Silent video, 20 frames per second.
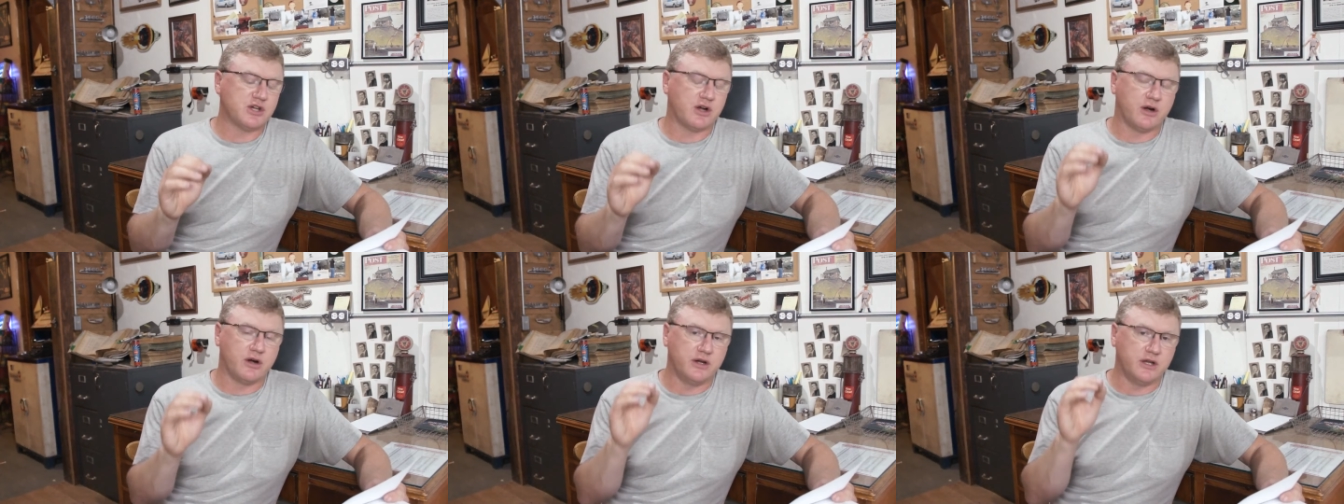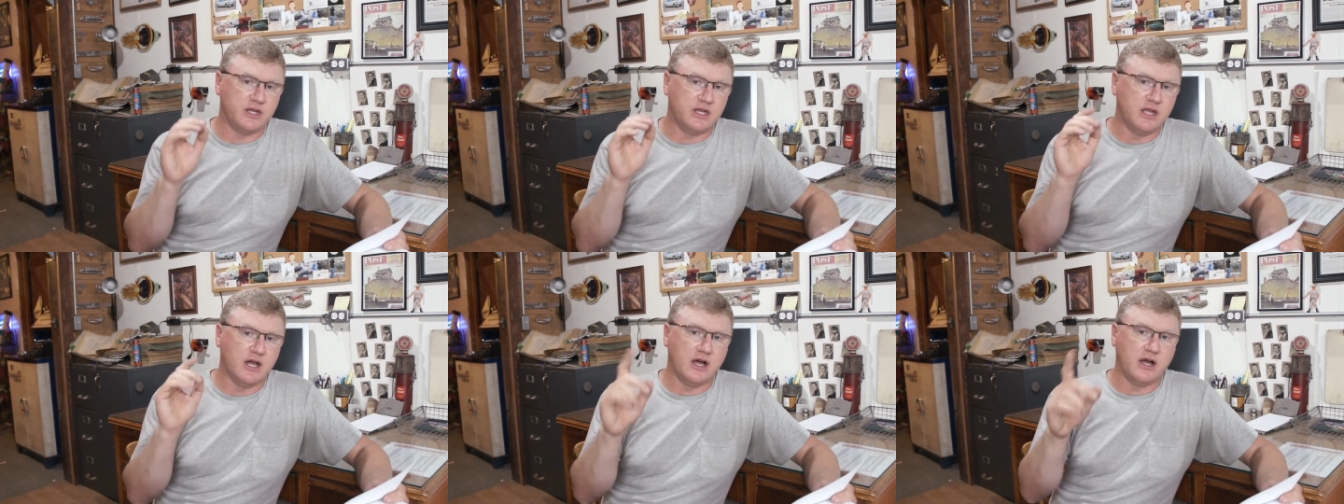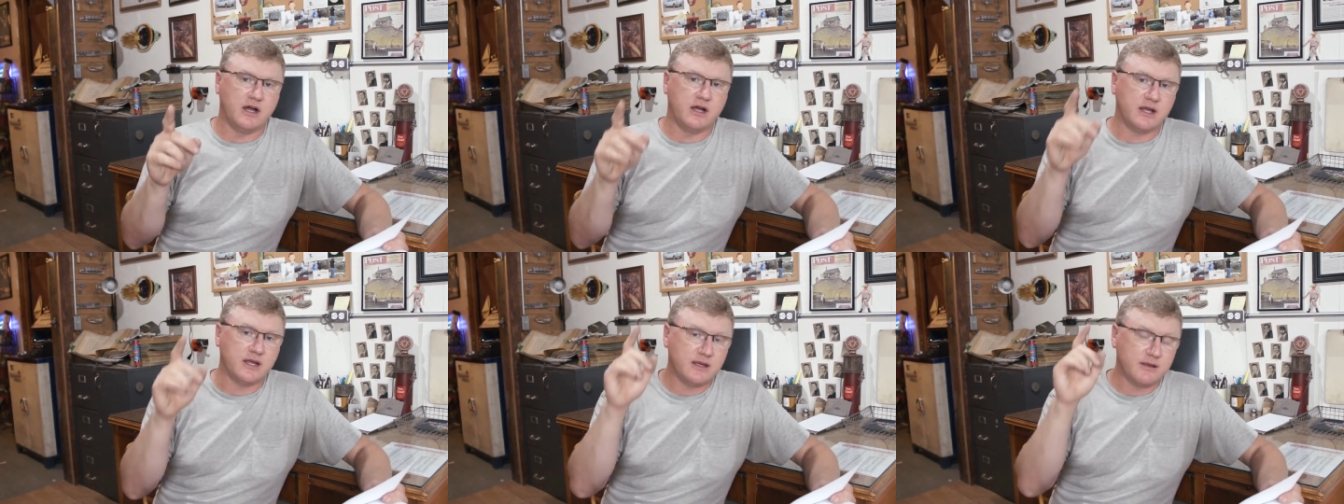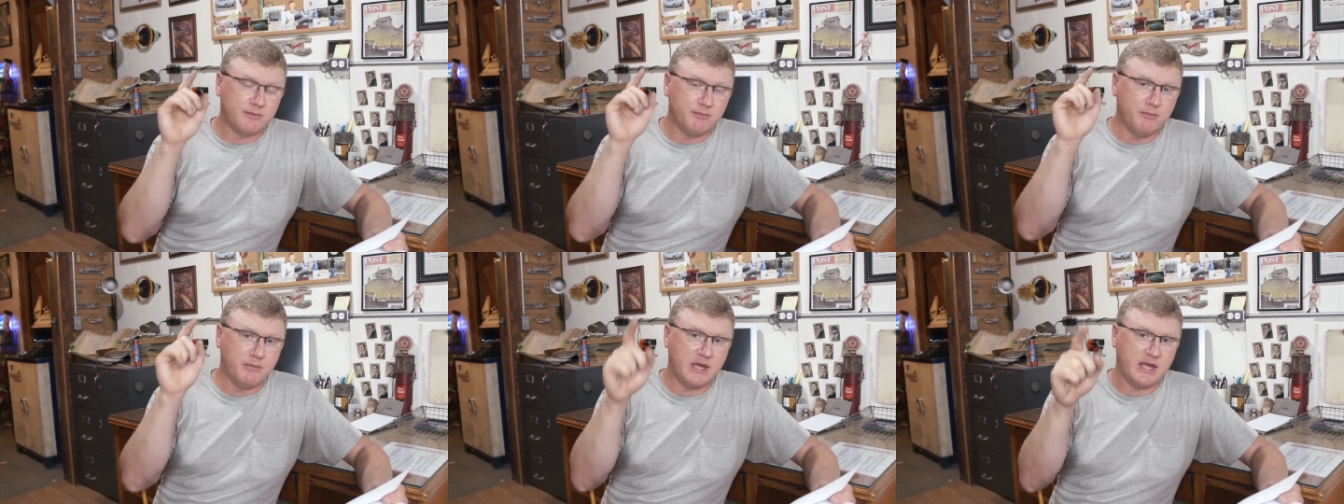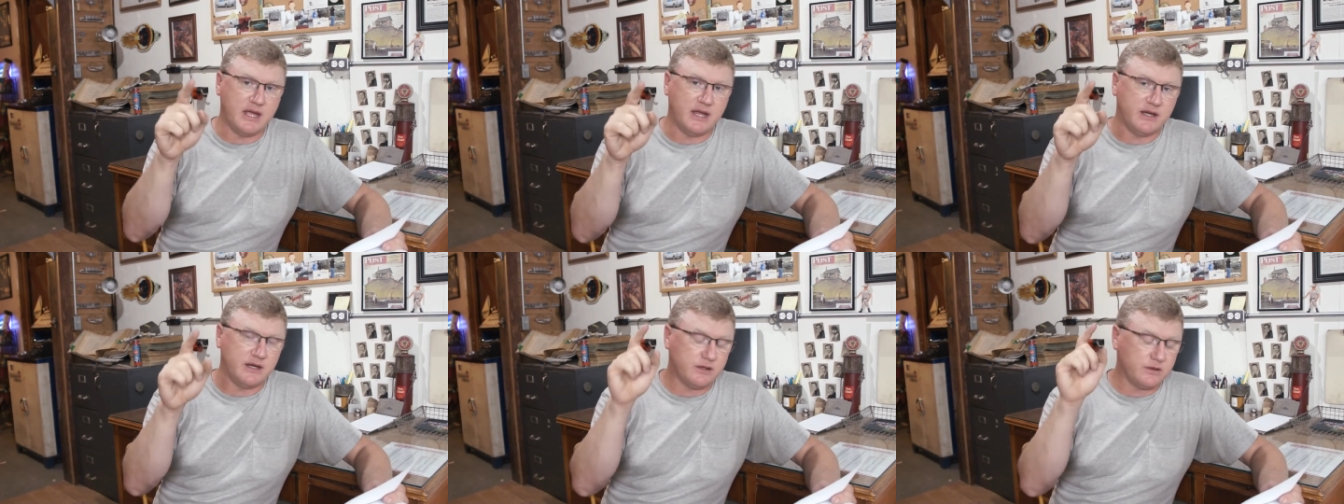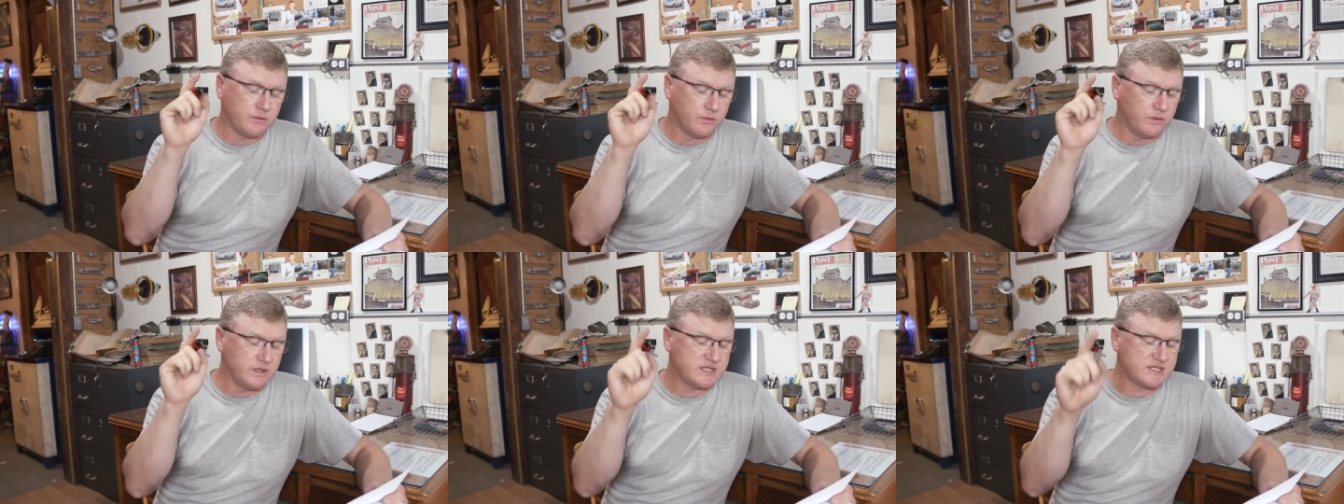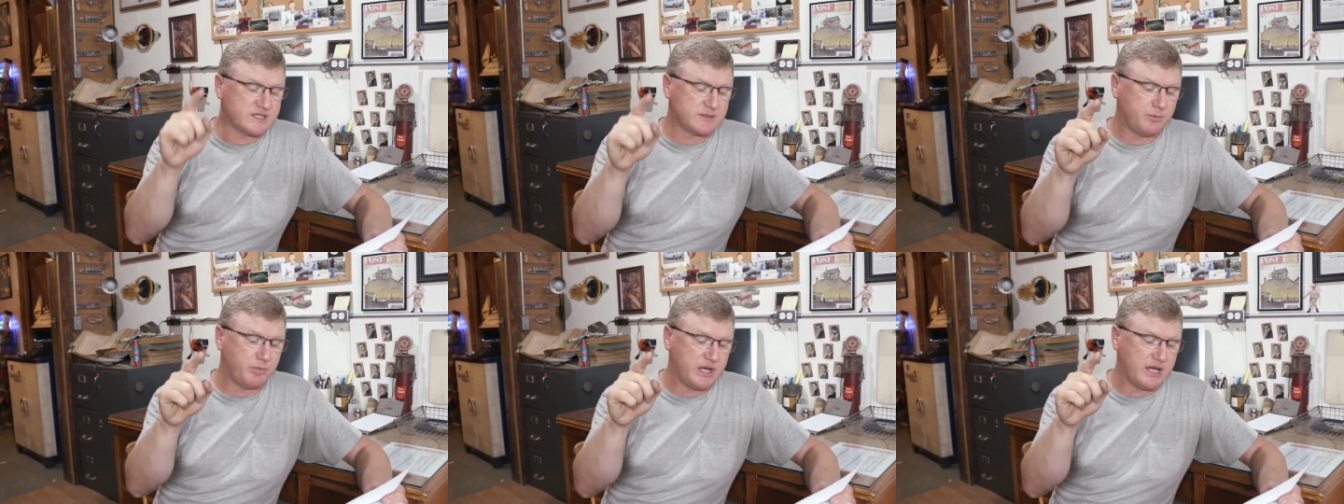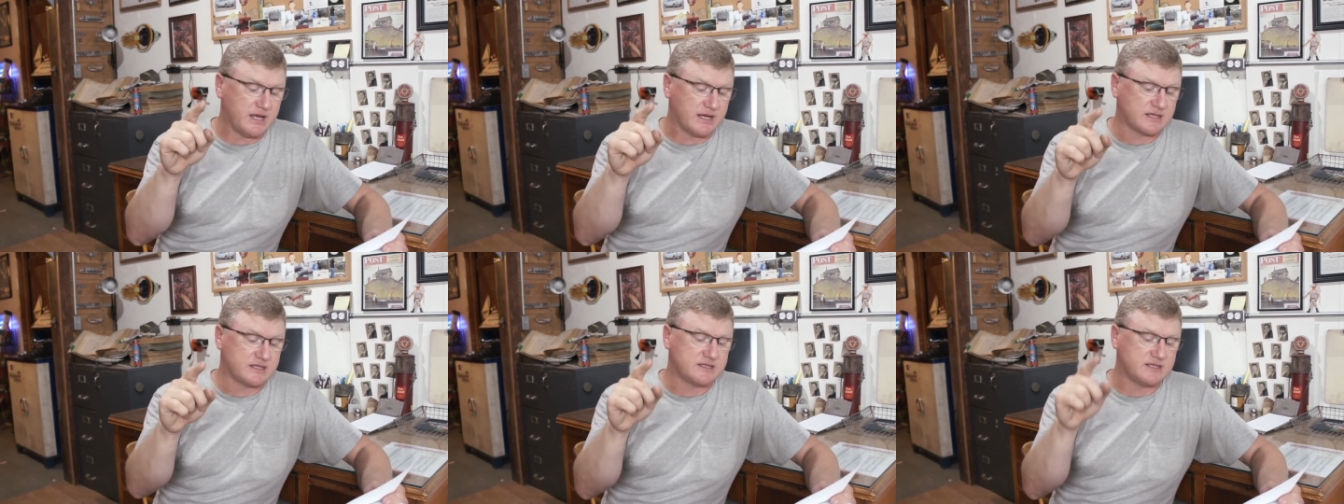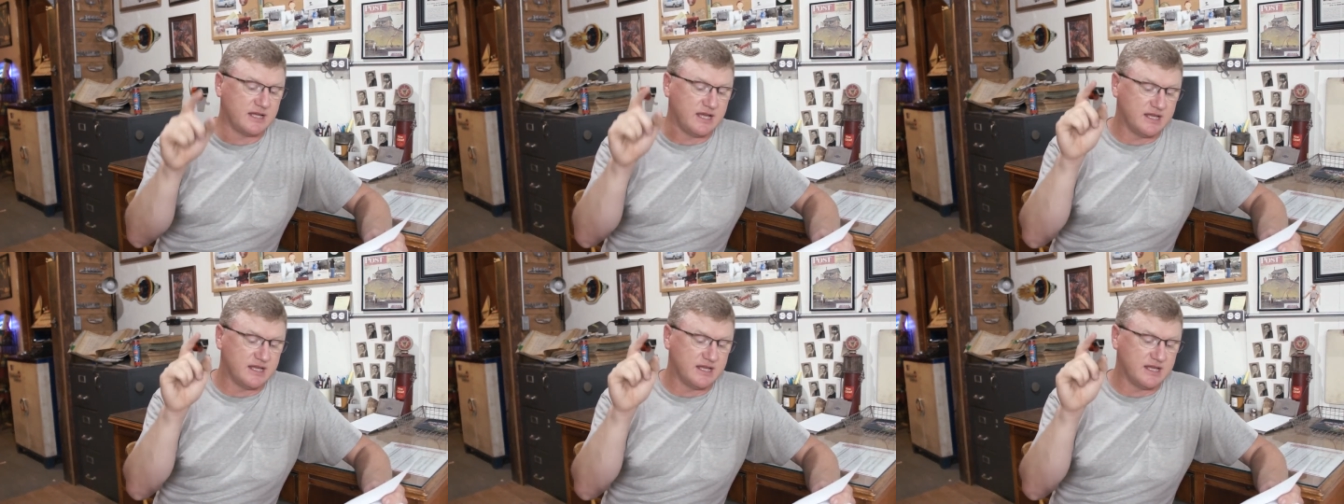our young men respect